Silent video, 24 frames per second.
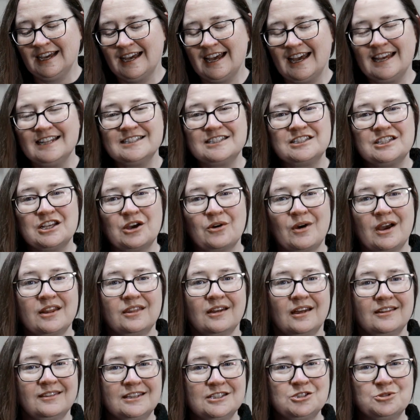And so I
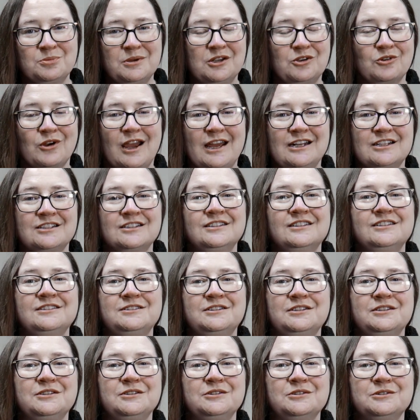thought this would be great
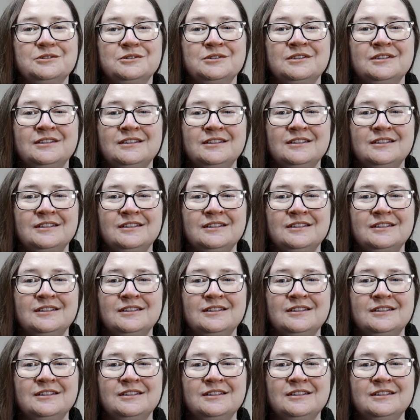to